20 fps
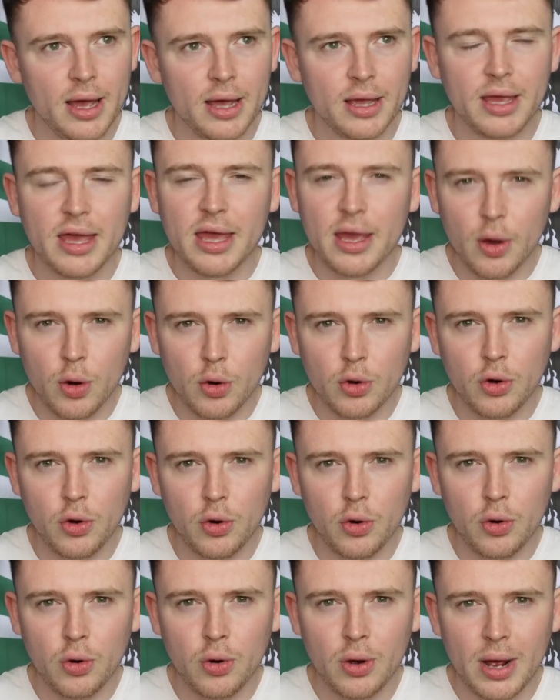
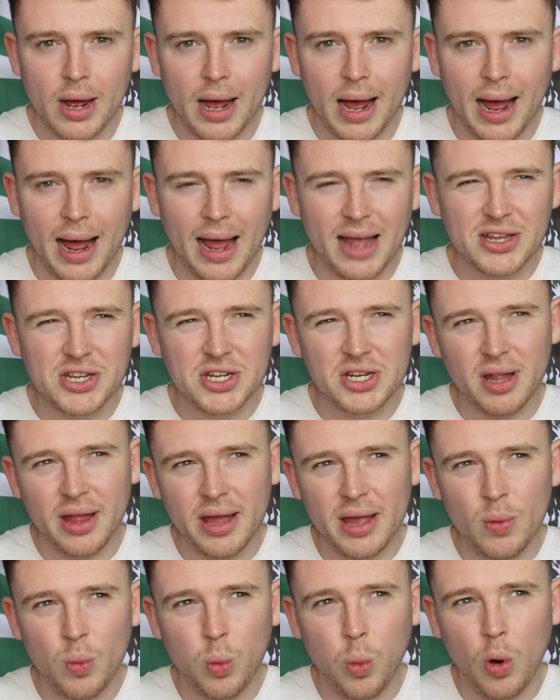Kyogo
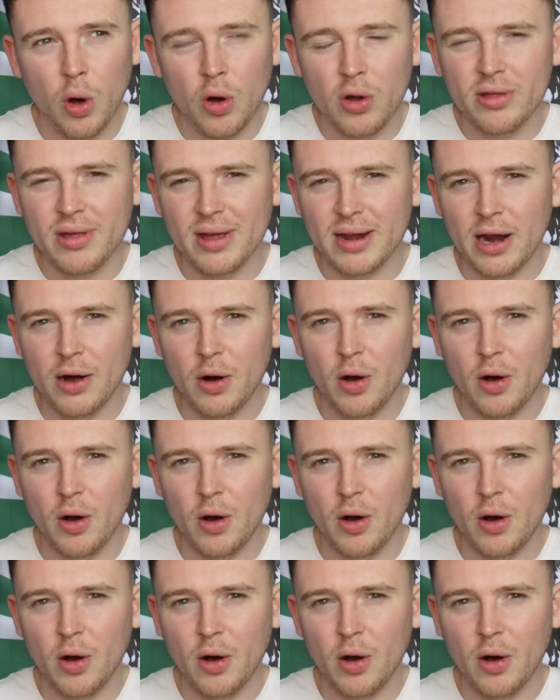actually was in an